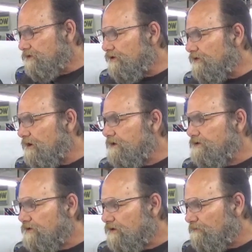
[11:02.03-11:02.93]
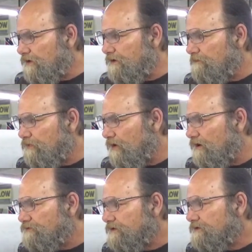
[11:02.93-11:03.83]
do not get to complete a
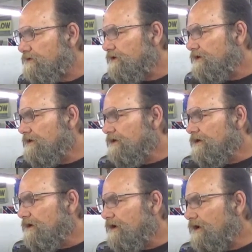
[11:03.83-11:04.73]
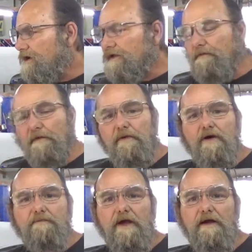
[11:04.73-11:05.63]
project. Am I
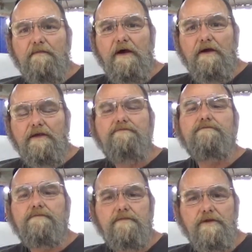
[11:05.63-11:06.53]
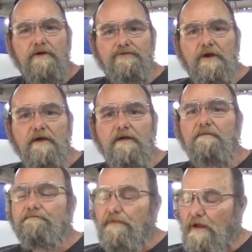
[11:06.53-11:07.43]
bummed out about it? Yes, I am.
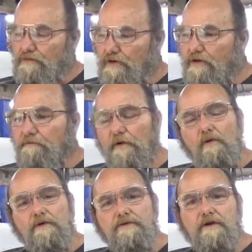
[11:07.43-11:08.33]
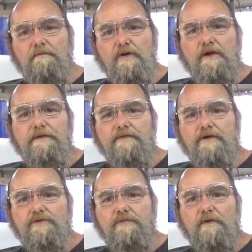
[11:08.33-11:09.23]
I was looking forward to completing
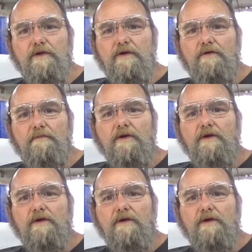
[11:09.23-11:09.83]
this for him.